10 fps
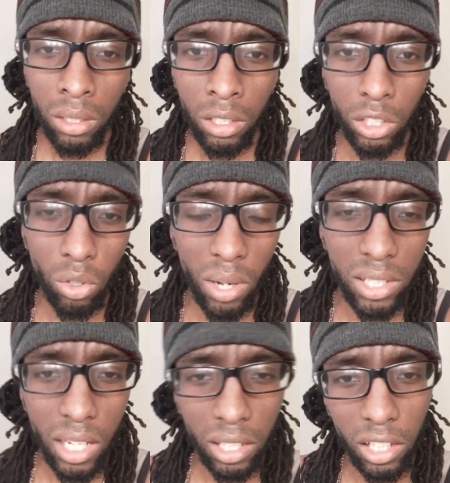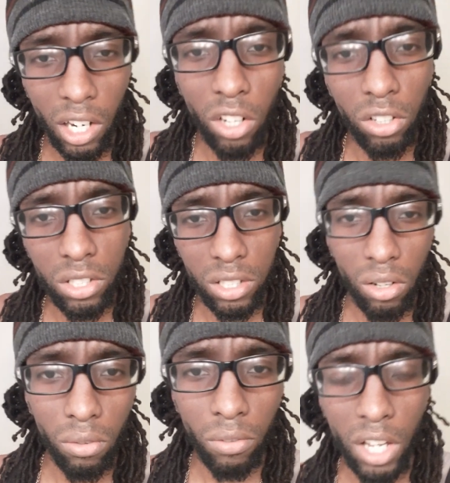and taking care of
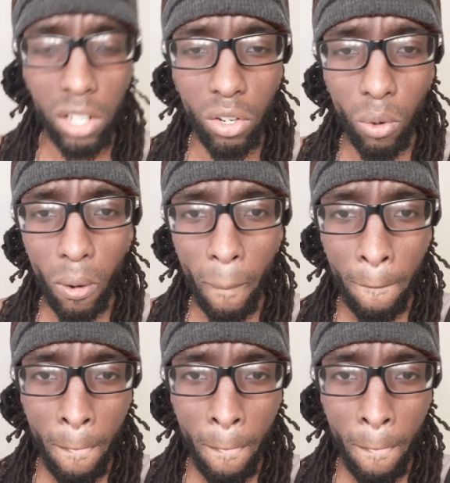yourself and knowing